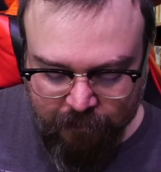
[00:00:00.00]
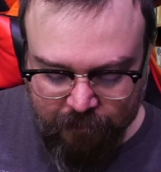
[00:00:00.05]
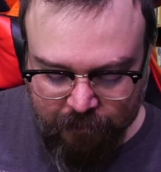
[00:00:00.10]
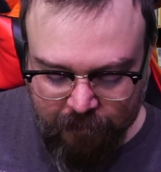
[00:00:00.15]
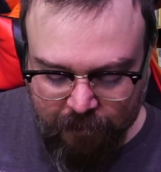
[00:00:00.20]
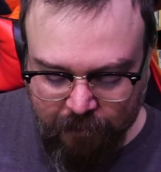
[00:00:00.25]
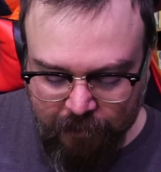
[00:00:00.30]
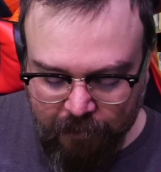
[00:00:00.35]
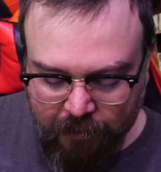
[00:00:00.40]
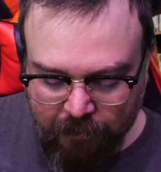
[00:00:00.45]

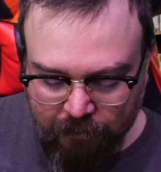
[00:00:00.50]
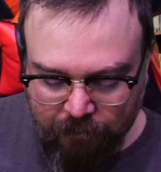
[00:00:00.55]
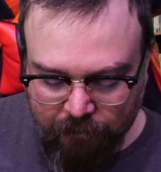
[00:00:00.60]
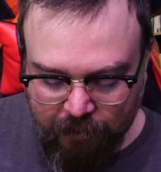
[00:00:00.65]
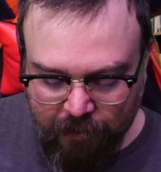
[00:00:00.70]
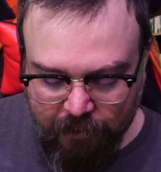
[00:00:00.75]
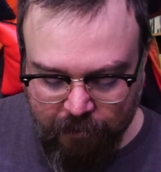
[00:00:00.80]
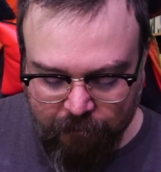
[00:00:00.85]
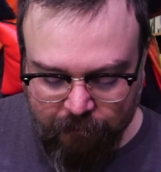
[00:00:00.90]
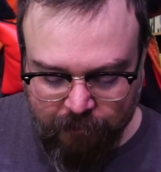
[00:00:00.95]
Killing the
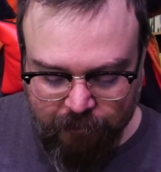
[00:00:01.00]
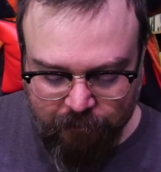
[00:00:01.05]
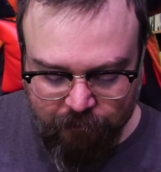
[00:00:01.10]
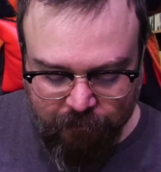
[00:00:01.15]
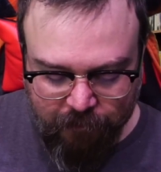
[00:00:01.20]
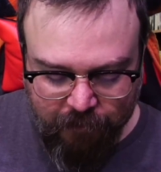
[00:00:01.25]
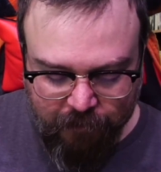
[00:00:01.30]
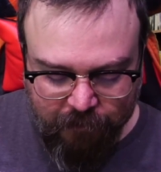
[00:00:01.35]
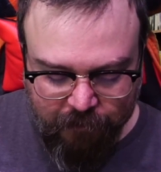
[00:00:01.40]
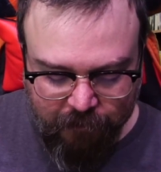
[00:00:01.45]
creator was a
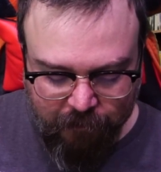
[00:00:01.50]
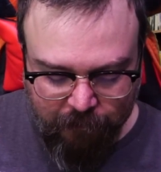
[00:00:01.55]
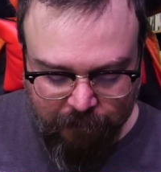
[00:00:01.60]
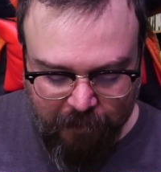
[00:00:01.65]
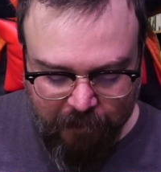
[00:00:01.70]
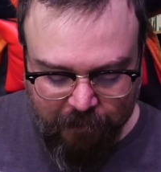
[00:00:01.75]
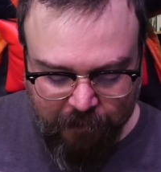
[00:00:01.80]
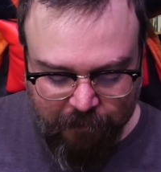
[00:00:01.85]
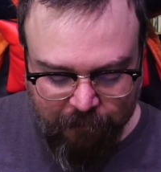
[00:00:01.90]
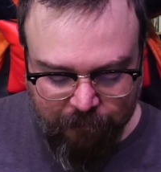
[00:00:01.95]
traditional
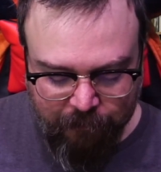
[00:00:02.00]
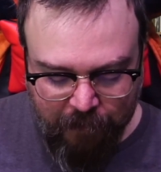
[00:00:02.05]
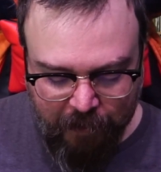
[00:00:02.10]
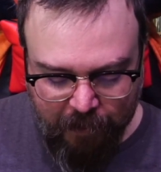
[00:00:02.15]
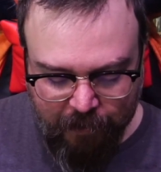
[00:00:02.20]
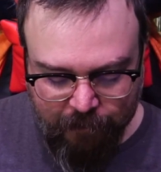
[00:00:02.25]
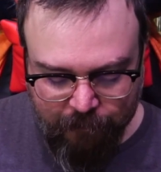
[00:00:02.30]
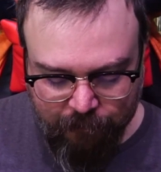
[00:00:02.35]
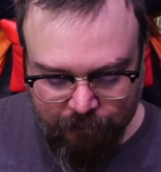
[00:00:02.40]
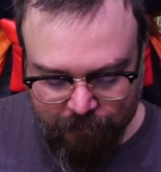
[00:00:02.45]
method of
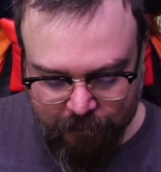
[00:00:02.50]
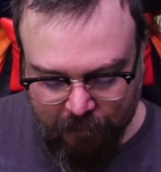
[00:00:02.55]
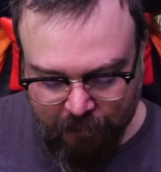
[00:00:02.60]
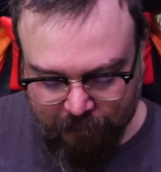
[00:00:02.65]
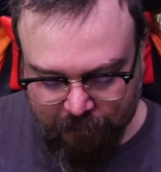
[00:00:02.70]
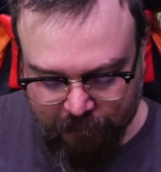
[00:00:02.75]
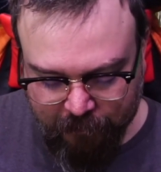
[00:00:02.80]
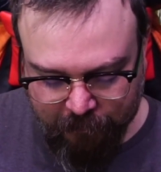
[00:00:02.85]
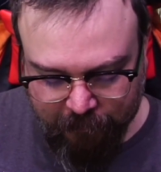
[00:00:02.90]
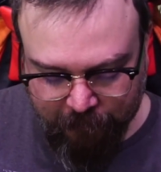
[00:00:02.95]
patent
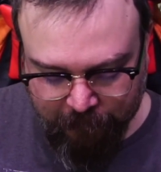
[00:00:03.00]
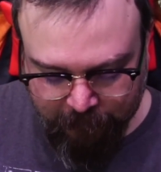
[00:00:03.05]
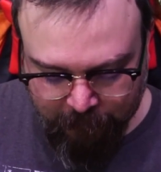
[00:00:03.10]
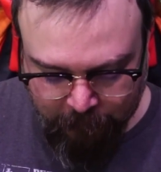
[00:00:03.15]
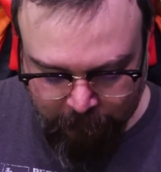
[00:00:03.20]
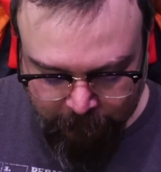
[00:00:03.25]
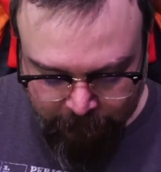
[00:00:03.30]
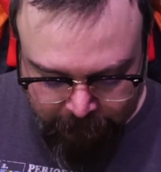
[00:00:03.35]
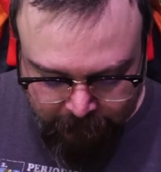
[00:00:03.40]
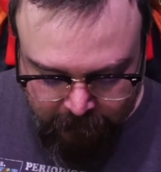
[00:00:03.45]
protection.
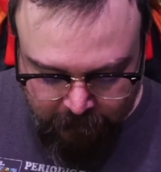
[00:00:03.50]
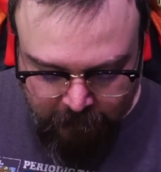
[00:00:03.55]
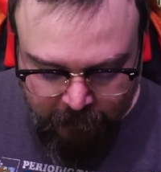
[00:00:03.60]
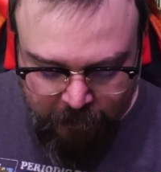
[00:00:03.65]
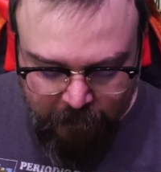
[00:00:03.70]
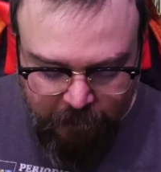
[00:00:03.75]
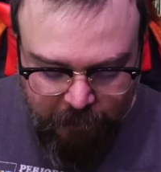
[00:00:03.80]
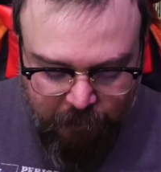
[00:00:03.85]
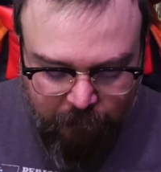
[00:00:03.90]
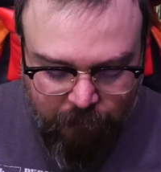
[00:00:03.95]

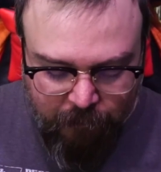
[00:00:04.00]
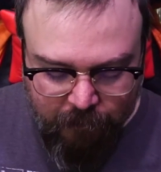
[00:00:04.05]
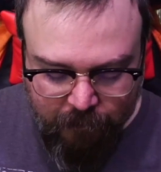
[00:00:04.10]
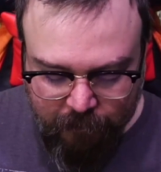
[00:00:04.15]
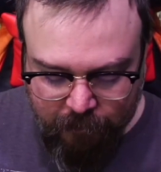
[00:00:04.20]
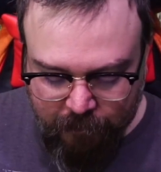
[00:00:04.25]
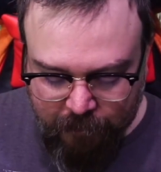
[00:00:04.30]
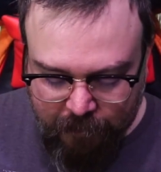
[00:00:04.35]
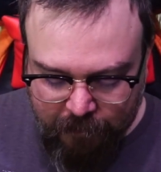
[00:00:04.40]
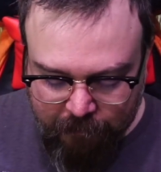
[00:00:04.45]
There were
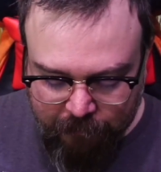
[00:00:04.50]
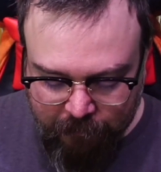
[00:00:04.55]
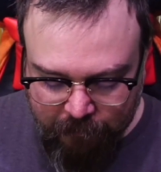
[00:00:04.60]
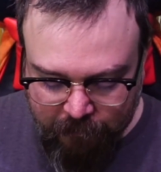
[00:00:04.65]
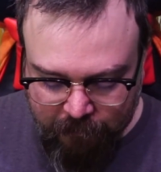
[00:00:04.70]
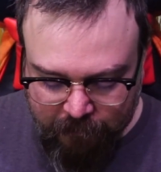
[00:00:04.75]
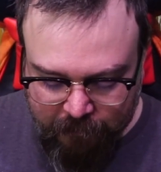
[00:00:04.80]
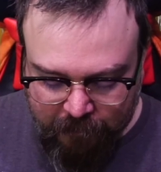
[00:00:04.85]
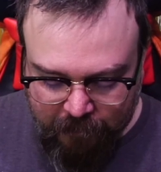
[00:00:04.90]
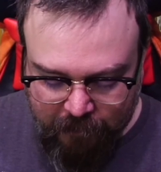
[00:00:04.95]

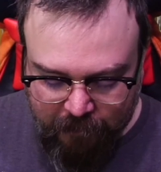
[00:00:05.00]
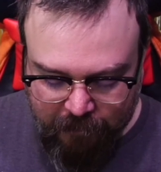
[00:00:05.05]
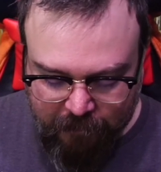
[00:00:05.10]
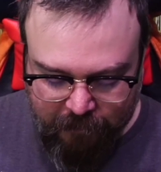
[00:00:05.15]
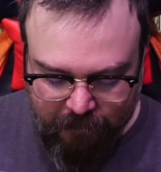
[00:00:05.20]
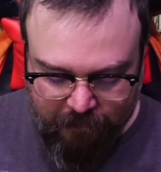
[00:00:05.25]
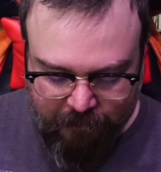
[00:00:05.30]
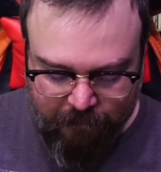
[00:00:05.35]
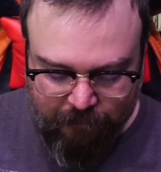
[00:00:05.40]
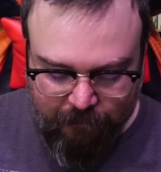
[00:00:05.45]
levers,
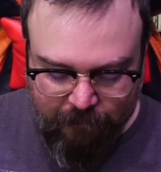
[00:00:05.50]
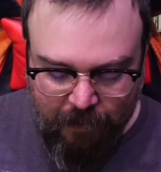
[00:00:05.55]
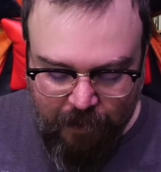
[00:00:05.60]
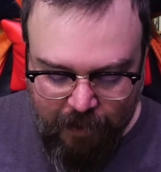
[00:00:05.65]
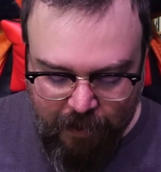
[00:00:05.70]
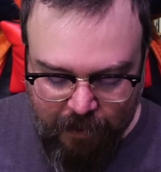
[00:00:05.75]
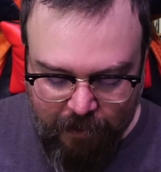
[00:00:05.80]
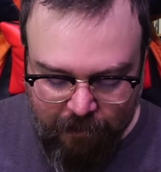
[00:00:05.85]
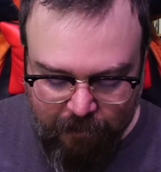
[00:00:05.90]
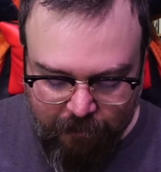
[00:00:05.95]
and
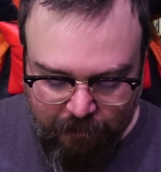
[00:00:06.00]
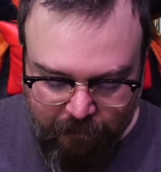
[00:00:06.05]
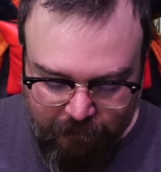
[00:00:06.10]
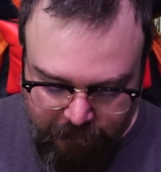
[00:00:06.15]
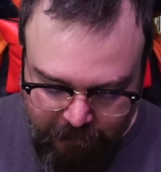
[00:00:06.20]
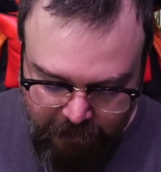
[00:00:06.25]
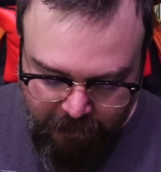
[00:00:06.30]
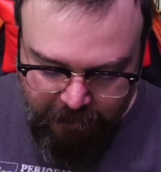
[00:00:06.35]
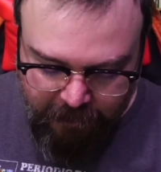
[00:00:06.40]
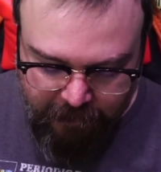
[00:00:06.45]

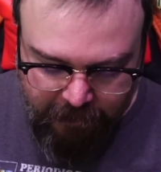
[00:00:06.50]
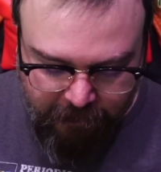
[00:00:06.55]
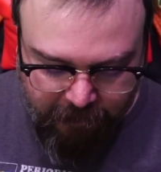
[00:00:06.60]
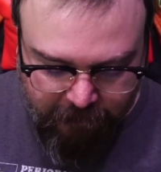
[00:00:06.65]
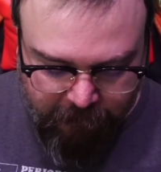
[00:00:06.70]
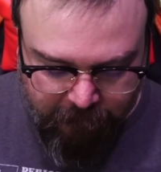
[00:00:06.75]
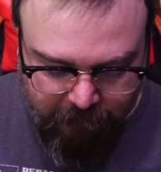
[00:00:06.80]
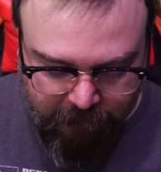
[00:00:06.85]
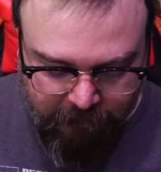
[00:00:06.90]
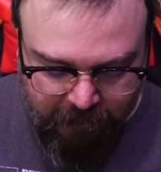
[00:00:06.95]
there, hanging
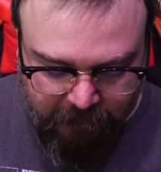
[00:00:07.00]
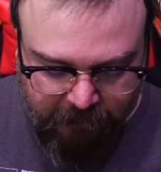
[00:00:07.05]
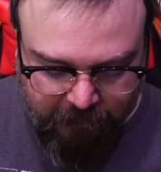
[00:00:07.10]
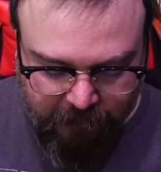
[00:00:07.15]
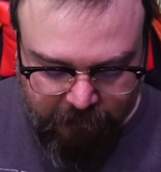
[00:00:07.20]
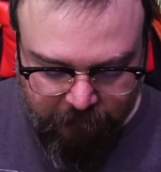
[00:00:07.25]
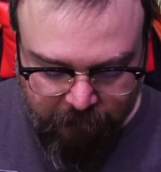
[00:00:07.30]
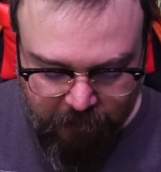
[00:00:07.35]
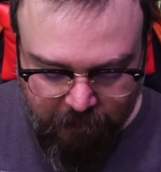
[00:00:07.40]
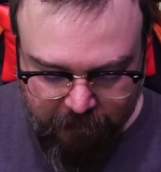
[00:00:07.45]
over pits
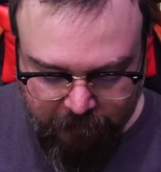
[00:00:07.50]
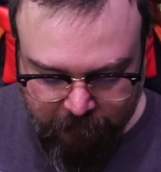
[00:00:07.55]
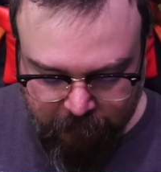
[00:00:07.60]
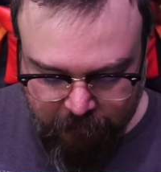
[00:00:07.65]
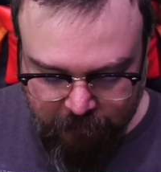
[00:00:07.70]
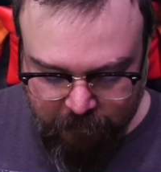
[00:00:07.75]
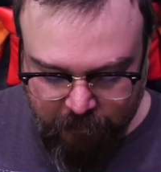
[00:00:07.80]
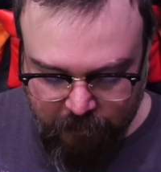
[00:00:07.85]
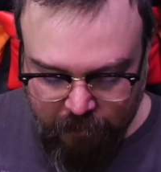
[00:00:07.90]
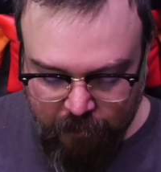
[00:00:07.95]
in the rock
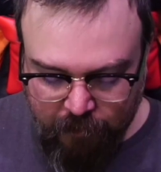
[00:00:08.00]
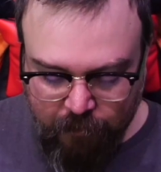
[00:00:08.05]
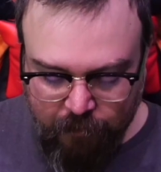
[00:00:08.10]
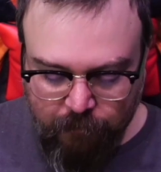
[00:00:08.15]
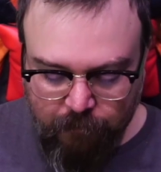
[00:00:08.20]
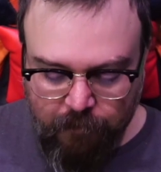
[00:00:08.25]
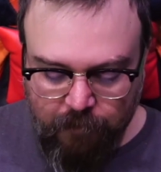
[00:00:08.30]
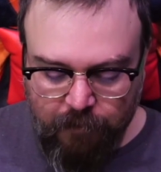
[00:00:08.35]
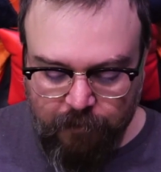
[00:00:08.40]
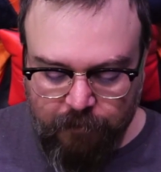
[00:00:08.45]
floor,
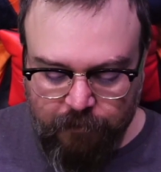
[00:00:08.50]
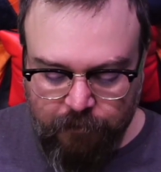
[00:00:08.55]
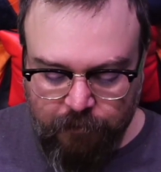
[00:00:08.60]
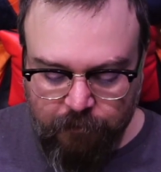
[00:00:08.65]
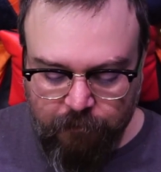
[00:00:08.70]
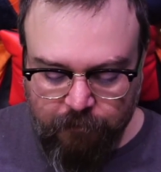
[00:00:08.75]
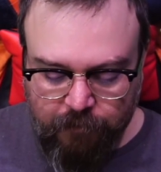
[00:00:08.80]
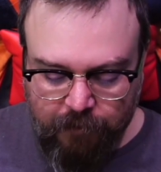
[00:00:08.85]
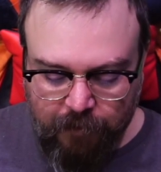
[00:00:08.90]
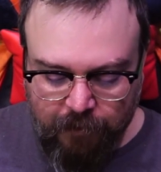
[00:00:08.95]
were the
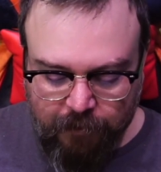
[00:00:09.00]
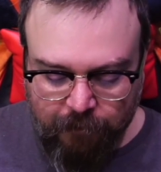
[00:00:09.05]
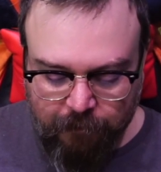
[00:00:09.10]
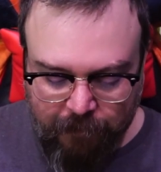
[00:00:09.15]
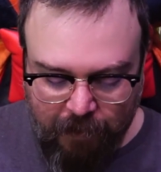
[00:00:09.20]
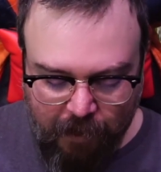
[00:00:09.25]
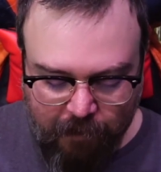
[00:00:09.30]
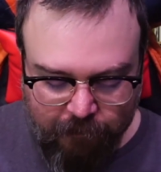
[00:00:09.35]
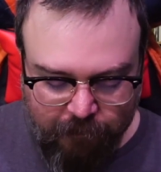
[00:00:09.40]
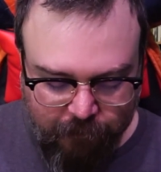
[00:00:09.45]
two sets of
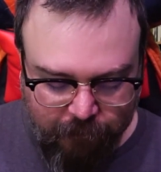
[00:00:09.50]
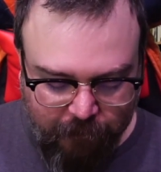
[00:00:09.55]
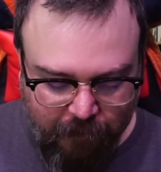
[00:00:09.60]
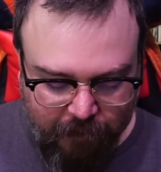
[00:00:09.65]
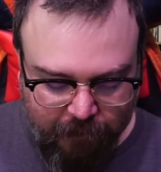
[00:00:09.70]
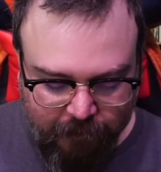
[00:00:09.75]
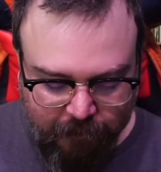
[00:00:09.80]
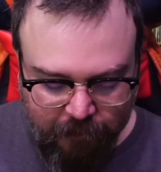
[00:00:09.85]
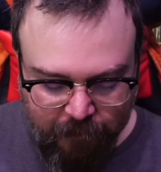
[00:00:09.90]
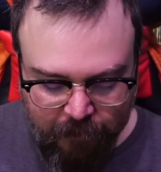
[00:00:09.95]

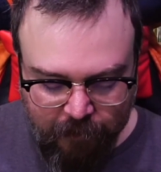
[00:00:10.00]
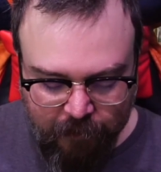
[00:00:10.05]
counterweights.